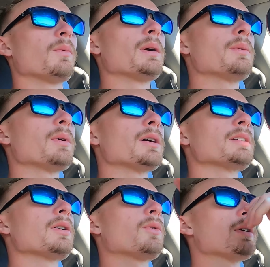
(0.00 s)
we were
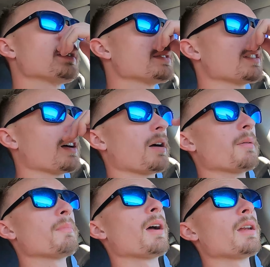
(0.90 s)
going
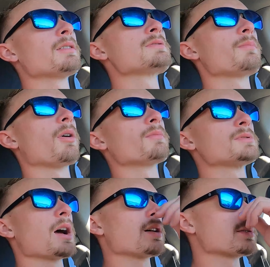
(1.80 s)
I'm headed to
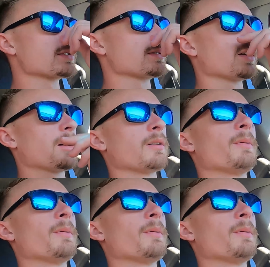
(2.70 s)
mom's house to